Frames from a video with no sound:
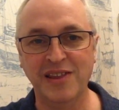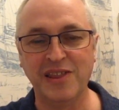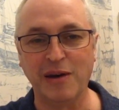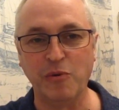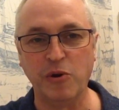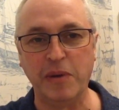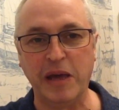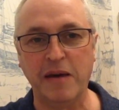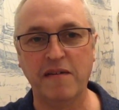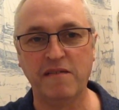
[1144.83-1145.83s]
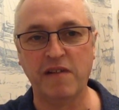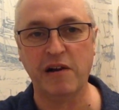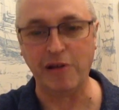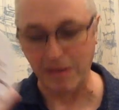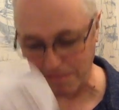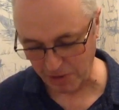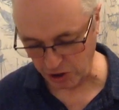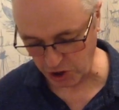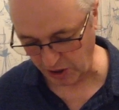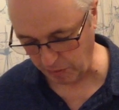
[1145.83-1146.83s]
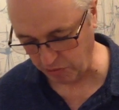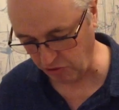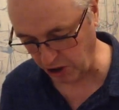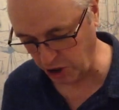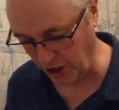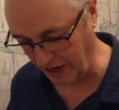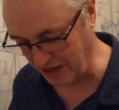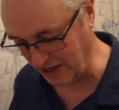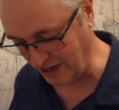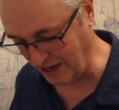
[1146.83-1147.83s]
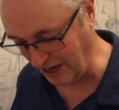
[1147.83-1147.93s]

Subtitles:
that would be very much appreciated